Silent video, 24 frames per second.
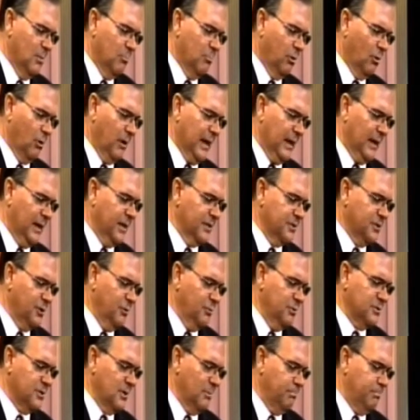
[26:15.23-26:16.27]
Beryllus, who
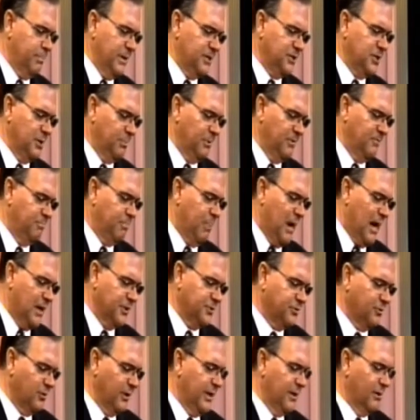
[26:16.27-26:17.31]
was the bishop of
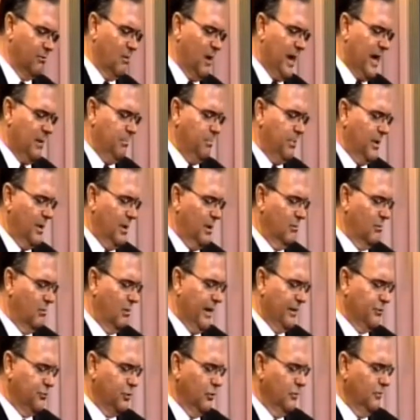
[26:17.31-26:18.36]
Bostra in Arabia
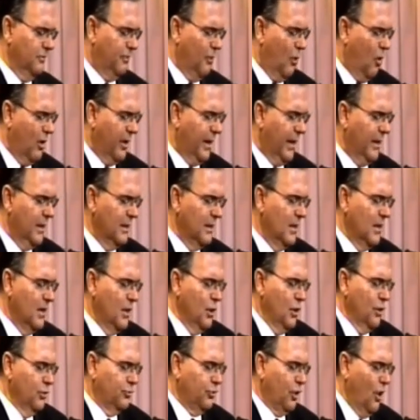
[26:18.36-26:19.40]
around 240,
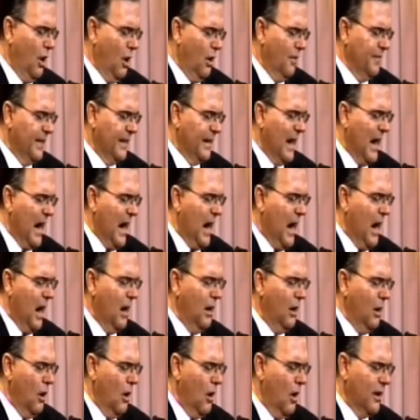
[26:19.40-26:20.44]
taught that
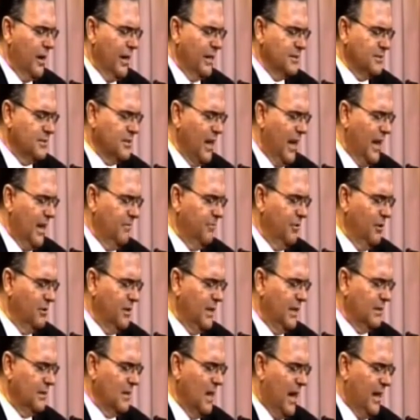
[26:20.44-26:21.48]
our Lord and Savior
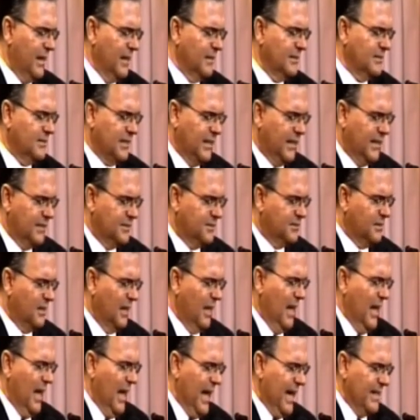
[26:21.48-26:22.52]
did not exist
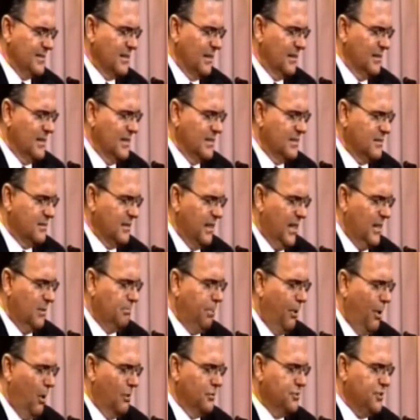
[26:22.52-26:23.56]
as a distinct
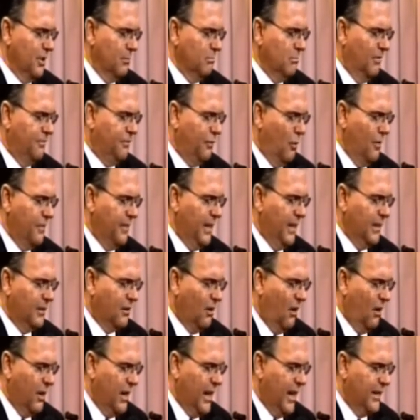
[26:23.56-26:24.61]
person before the
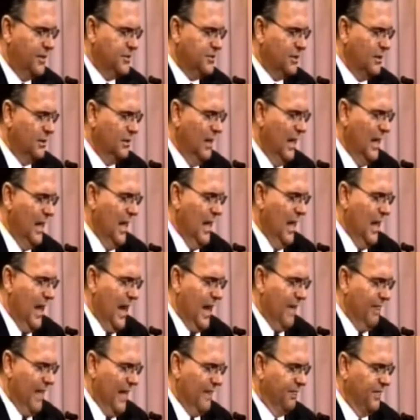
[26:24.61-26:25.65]
incarnation
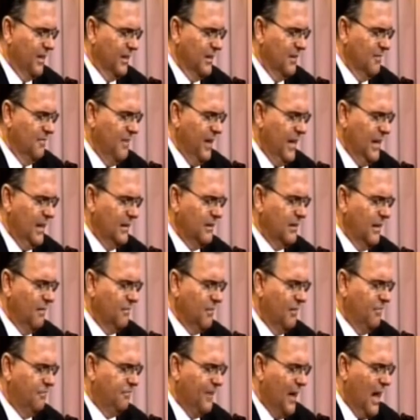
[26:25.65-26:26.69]
and that the divinity of
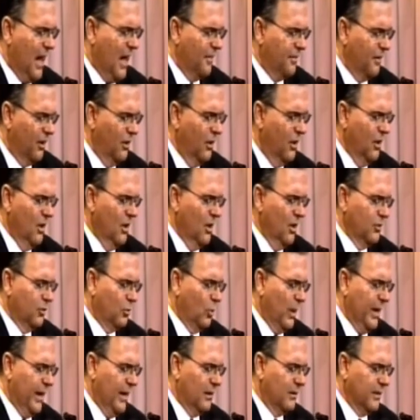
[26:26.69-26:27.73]
the Father
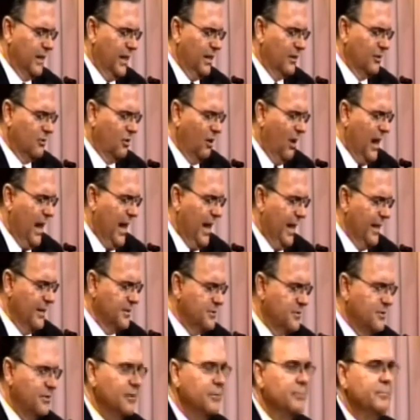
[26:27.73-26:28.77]
dwelled in
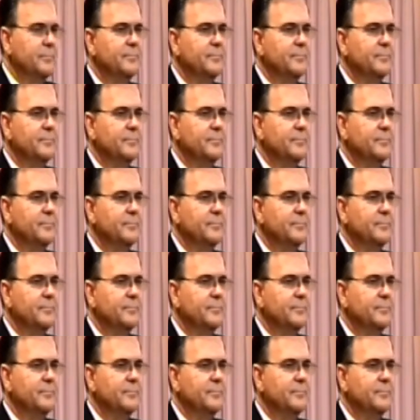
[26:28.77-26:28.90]
Christ.